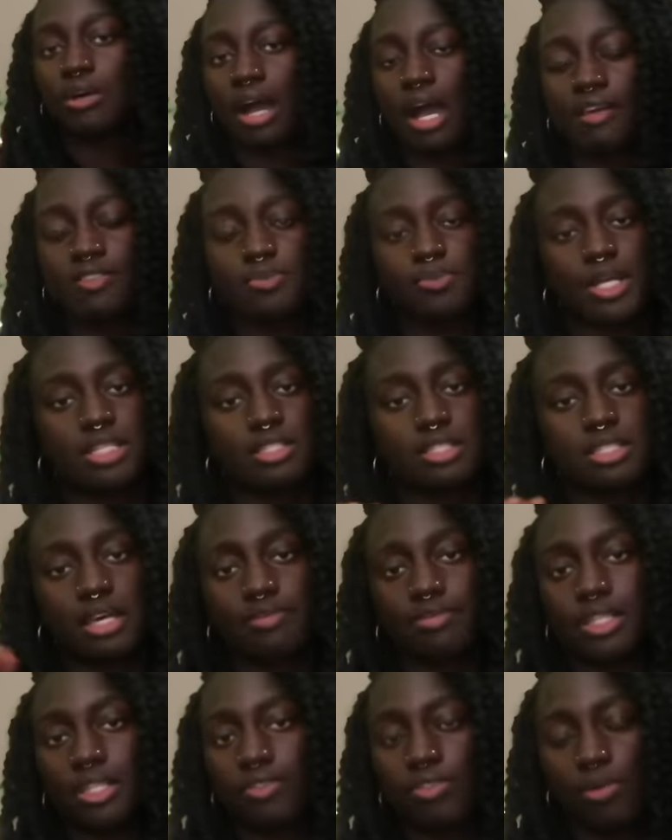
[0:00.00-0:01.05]
So I spent
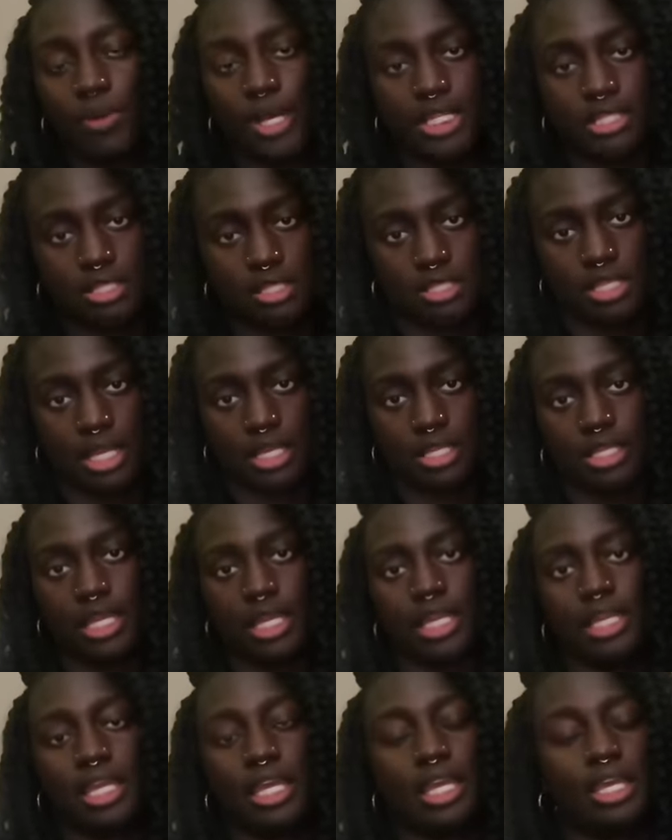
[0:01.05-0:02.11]
7 different ways to
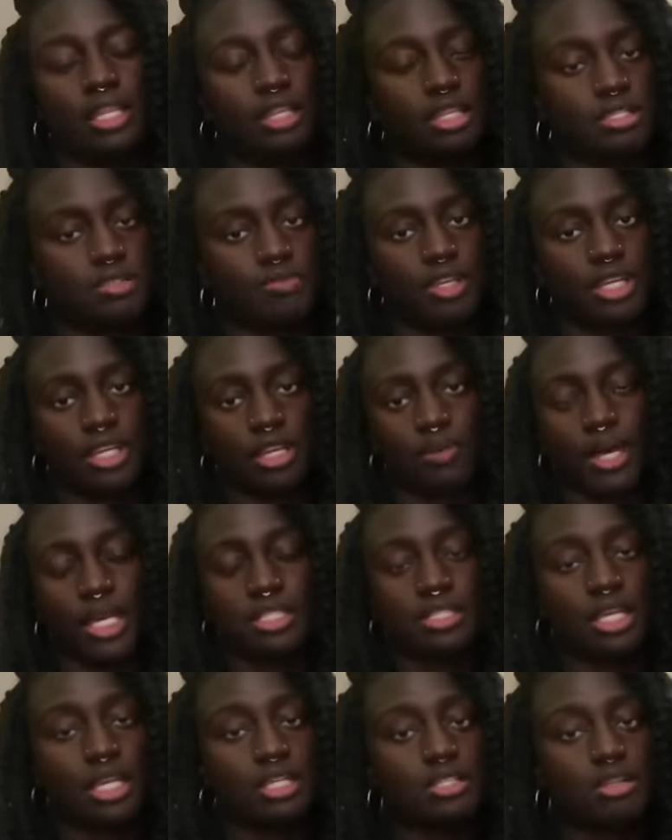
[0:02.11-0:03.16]
Sunday in this video
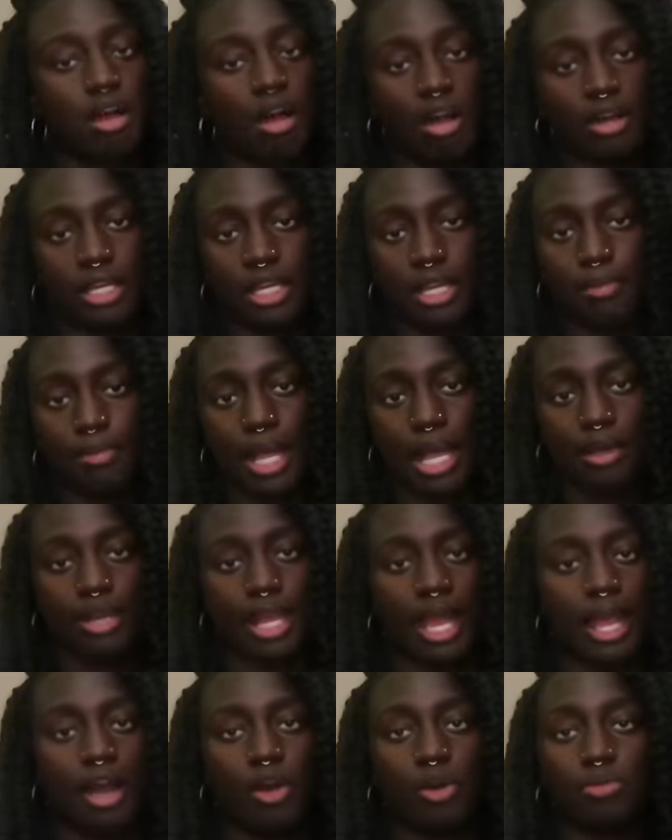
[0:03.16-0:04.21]
essay talking about
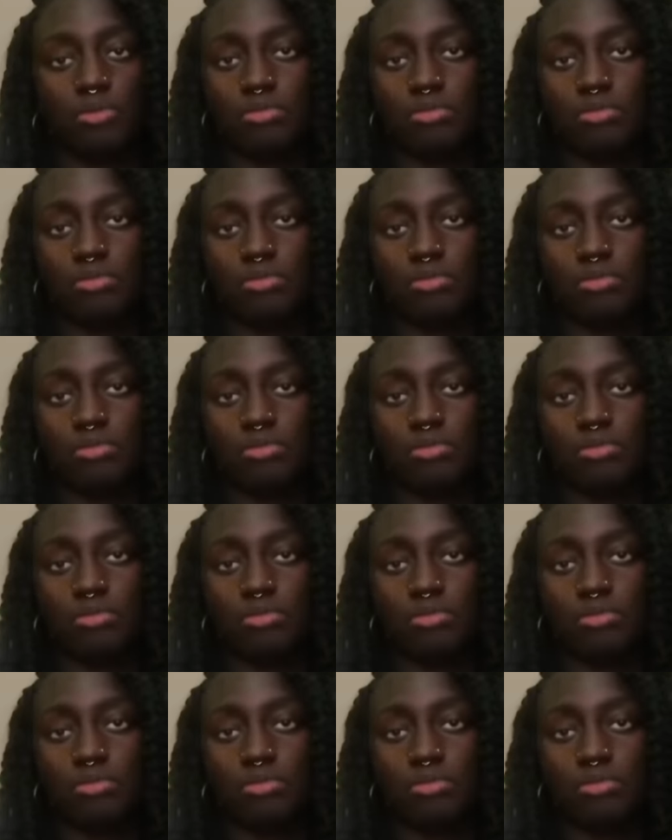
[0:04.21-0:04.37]
how